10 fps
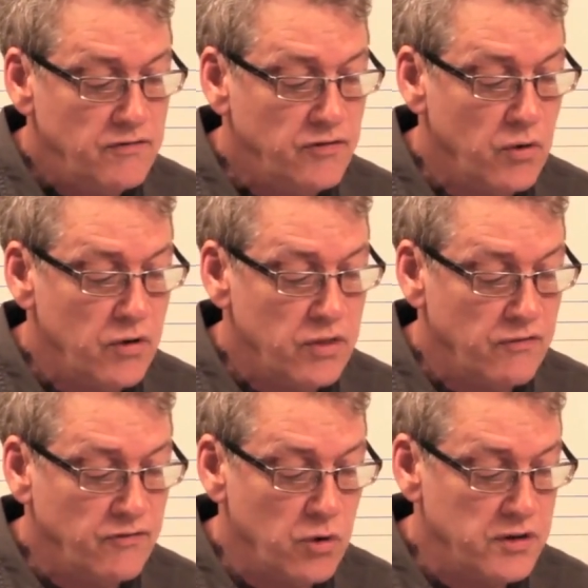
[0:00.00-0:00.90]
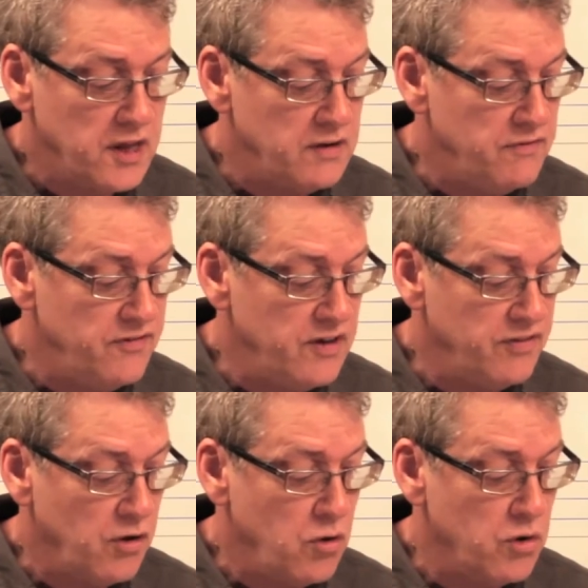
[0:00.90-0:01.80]
the fourth and
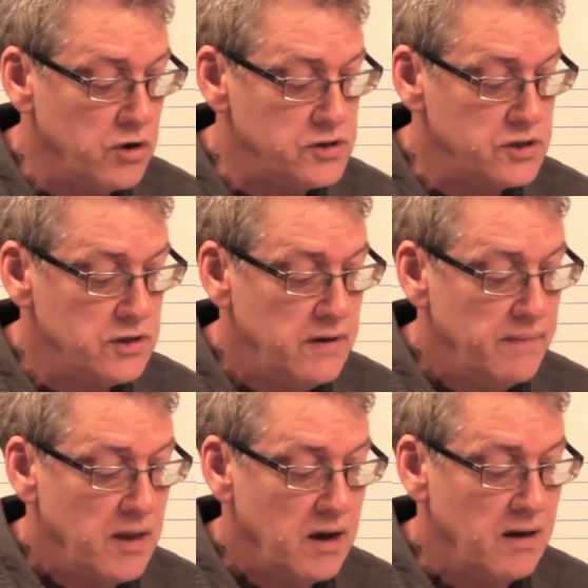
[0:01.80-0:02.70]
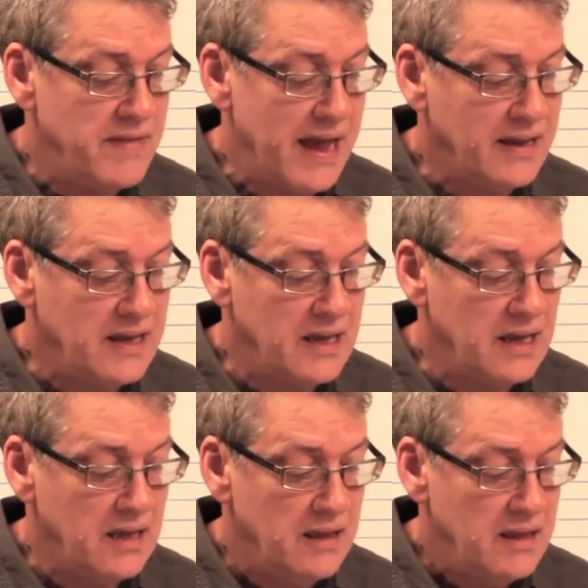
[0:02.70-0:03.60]
fifth chords of that key.